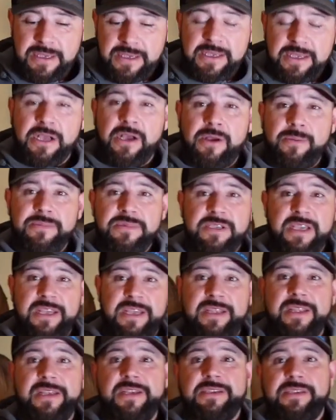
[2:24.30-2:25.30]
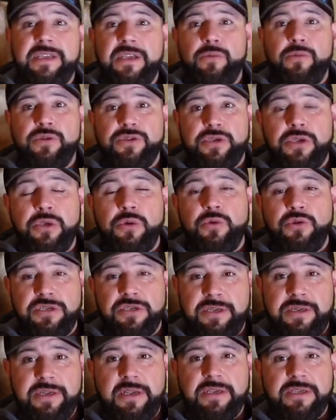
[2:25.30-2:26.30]
comes, and this thing was huge in
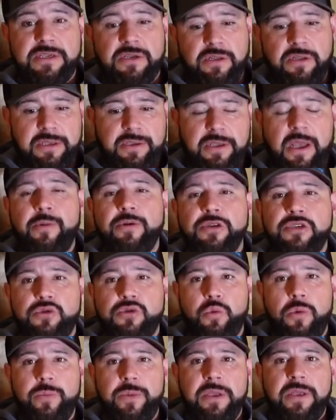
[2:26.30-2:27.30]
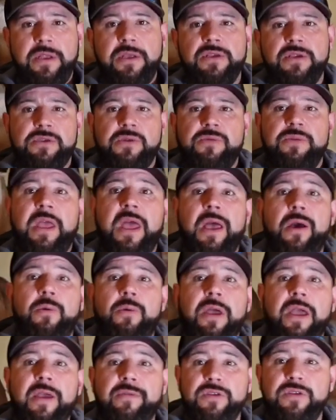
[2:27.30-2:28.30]
an XL. Like, I was swimming in it. So now
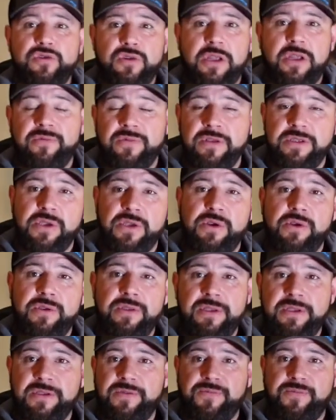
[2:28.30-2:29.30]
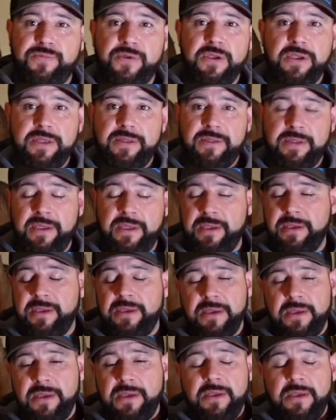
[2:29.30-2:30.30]
I have to try to return this freaking thing.
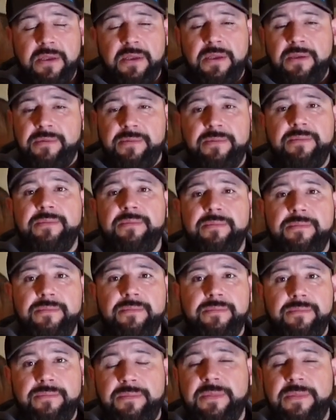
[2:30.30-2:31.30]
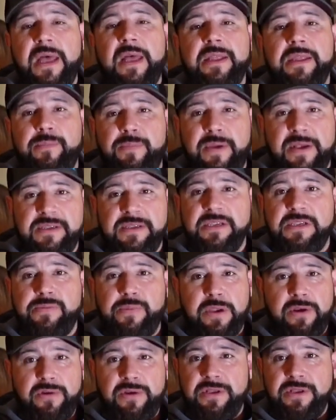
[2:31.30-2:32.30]
Not the best
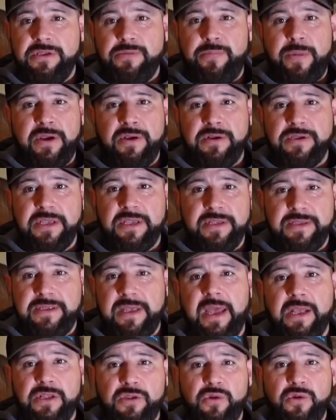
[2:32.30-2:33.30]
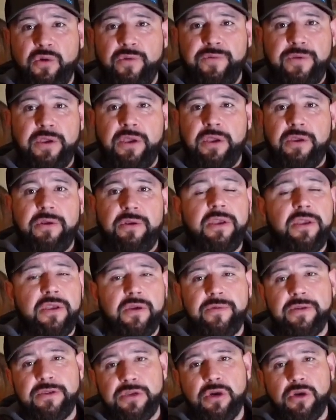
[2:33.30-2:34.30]
experience. Baerskin Tactical, if you're hearing, your
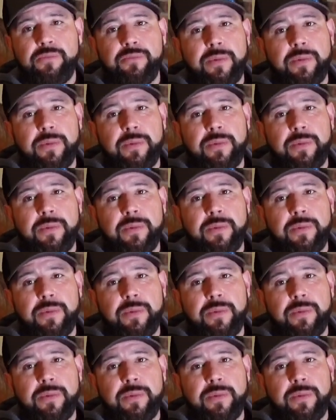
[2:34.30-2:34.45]
return